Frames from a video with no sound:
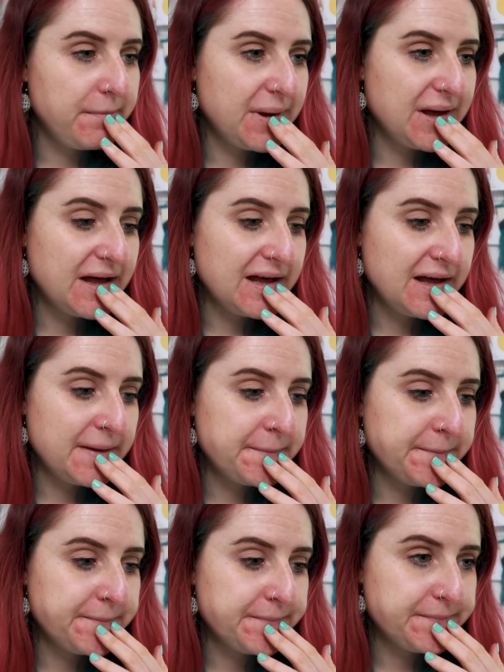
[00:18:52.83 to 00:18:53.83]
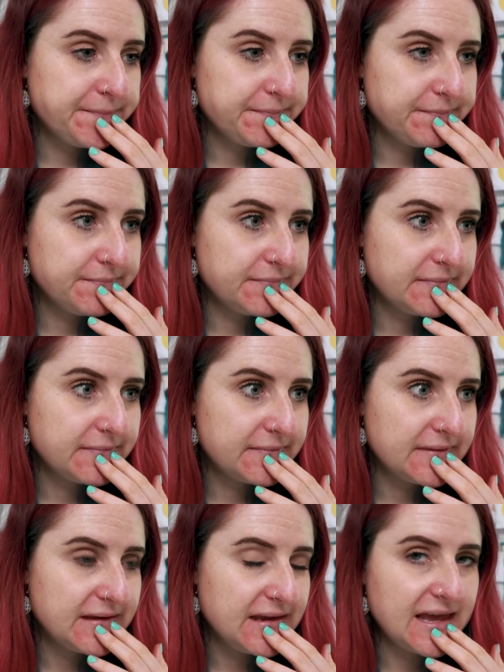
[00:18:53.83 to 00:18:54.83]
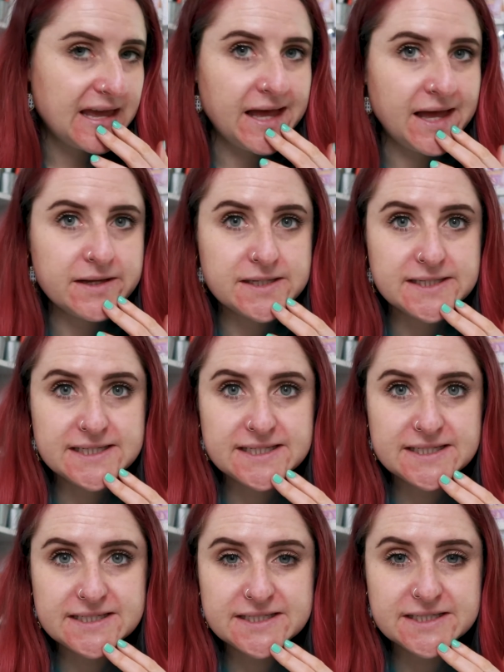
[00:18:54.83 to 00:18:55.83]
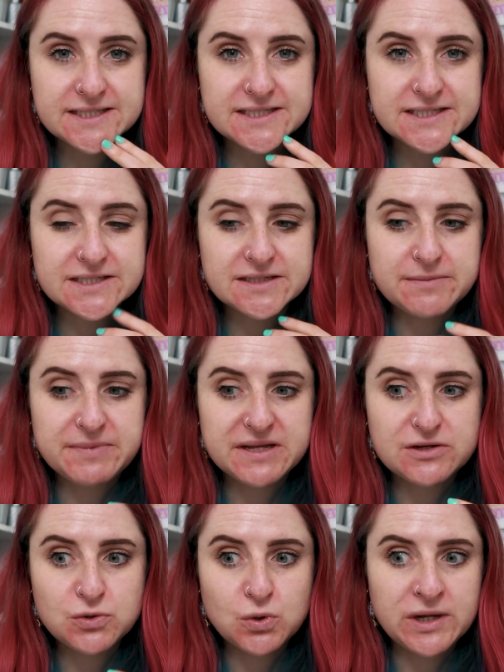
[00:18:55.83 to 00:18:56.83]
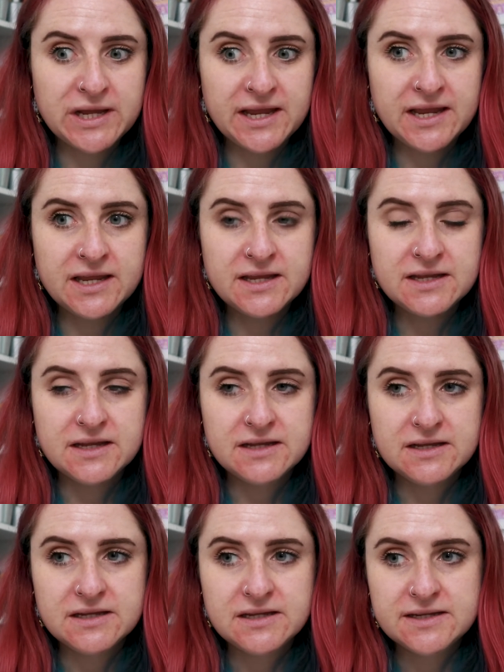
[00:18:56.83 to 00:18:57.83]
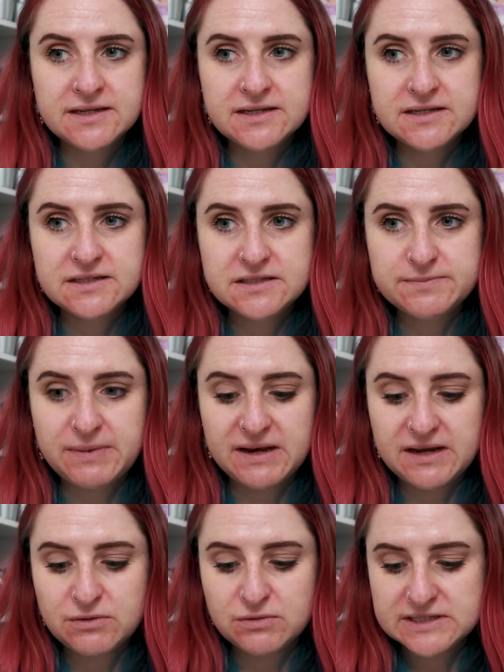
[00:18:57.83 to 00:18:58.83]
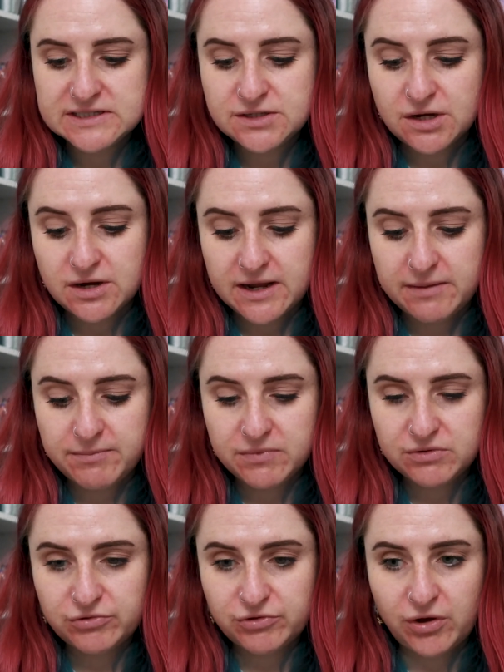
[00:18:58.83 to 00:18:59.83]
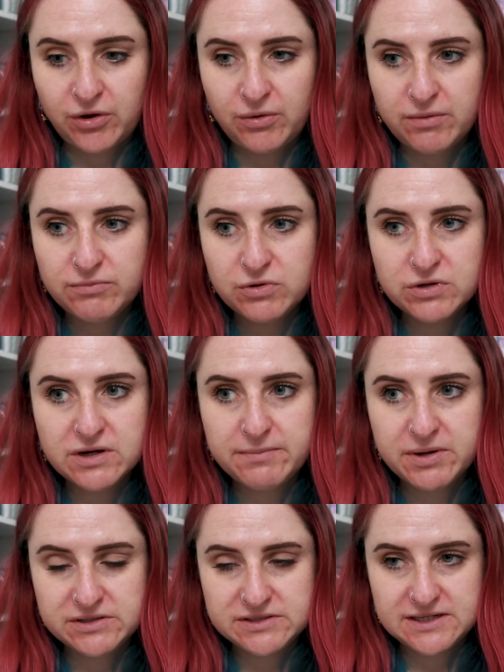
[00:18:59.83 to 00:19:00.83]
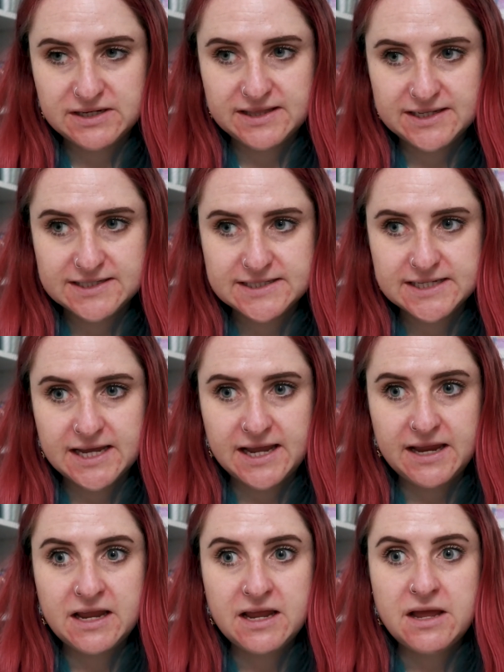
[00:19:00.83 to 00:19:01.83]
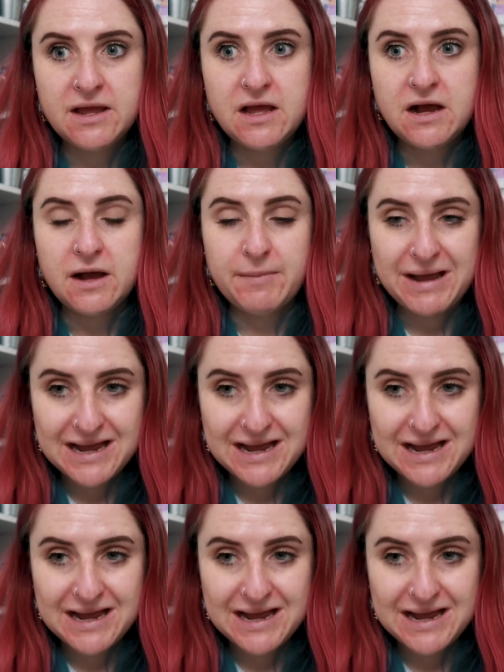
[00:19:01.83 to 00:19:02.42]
But um, yeah, it's just a bit annoying spending all this time. So I'm not going to post anything today. I'm